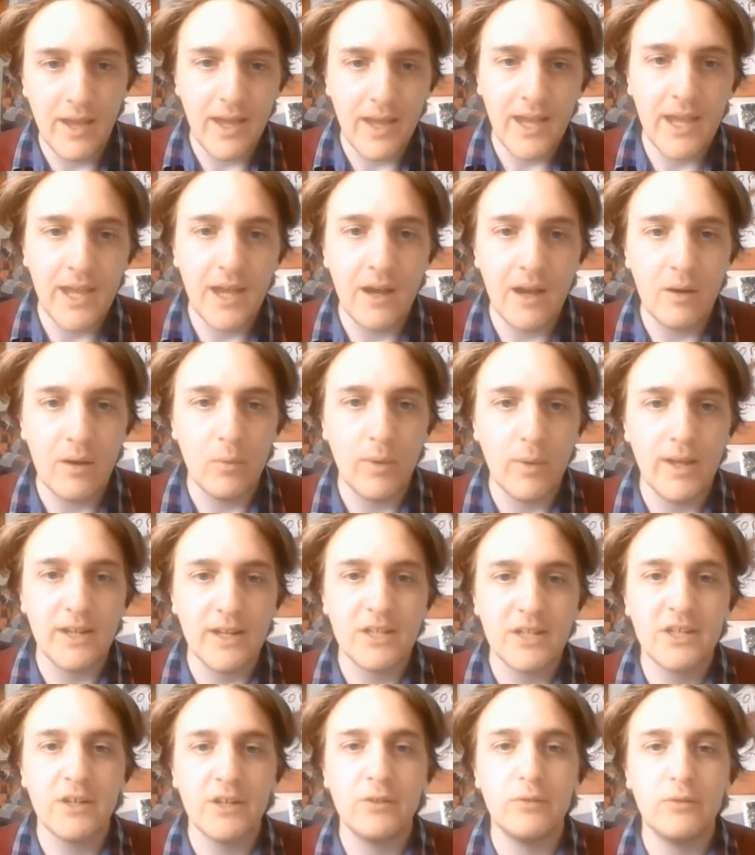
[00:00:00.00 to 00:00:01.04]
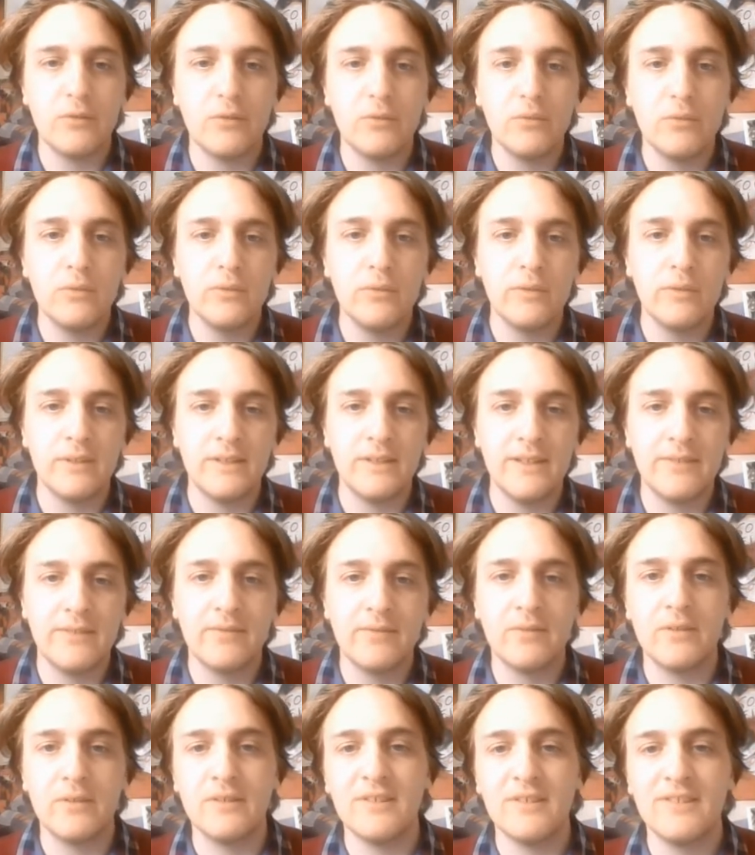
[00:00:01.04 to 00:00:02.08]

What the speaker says: Here we are shown all the different